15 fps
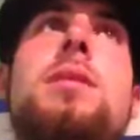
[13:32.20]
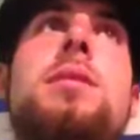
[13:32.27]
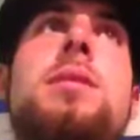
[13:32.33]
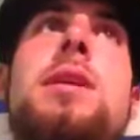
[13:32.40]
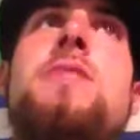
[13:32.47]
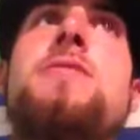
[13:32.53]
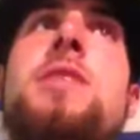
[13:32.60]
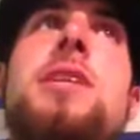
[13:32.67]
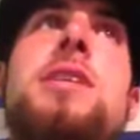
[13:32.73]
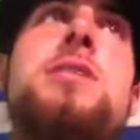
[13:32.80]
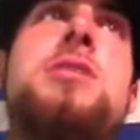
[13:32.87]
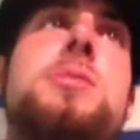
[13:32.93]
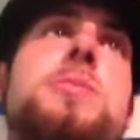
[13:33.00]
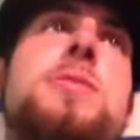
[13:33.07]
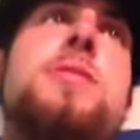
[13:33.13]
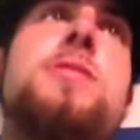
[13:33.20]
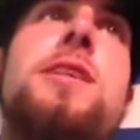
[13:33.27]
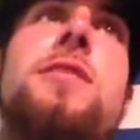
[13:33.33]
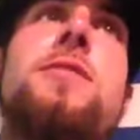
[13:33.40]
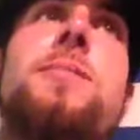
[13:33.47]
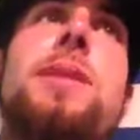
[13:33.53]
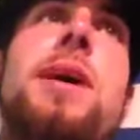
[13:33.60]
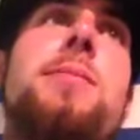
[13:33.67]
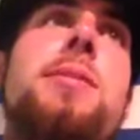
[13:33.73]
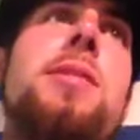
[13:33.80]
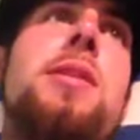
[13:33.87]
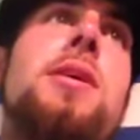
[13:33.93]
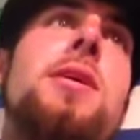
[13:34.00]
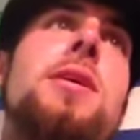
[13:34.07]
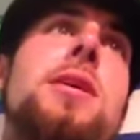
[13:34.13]
left Egypt, we've left
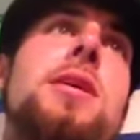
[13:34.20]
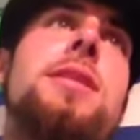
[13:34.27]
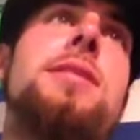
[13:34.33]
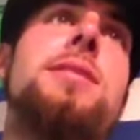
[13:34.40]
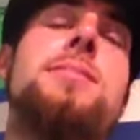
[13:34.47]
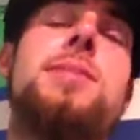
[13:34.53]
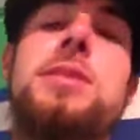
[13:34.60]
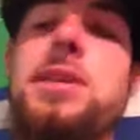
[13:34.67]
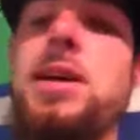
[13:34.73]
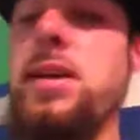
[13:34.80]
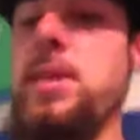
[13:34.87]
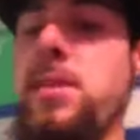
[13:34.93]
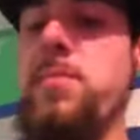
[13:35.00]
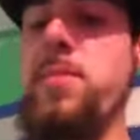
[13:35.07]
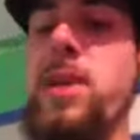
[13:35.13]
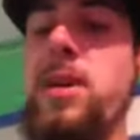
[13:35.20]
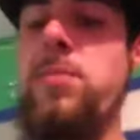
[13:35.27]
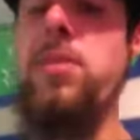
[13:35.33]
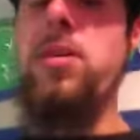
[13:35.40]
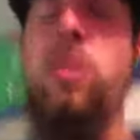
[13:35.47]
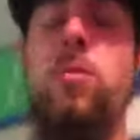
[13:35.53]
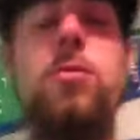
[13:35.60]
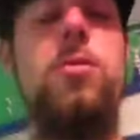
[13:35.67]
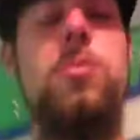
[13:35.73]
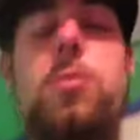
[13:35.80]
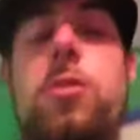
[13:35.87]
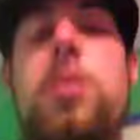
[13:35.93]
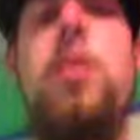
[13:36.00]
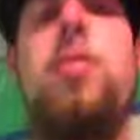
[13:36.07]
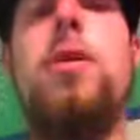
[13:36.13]
Babylon, been taken to Babylon. We're,
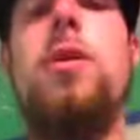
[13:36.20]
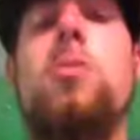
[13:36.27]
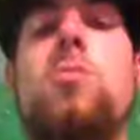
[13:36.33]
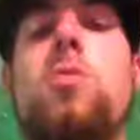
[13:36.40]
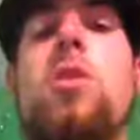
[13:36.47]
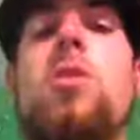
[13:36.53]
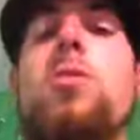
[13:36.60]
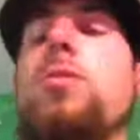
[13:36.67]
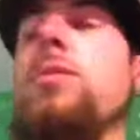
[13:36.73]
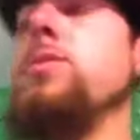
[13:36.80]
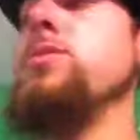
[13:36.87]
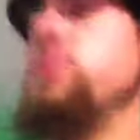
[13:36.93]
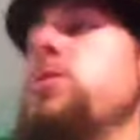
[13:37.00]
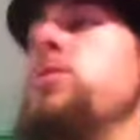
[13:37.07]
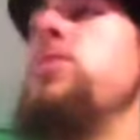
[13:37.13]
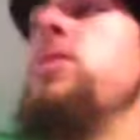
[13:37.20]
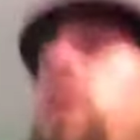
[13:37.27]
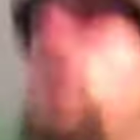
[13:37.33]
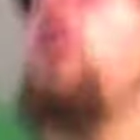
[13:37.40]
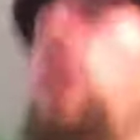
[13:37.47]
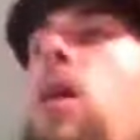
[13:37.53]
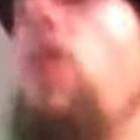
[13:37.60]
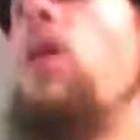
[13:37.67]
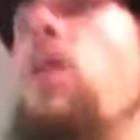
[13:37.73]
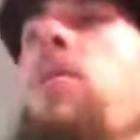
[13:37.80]
we're in the third world. It's just all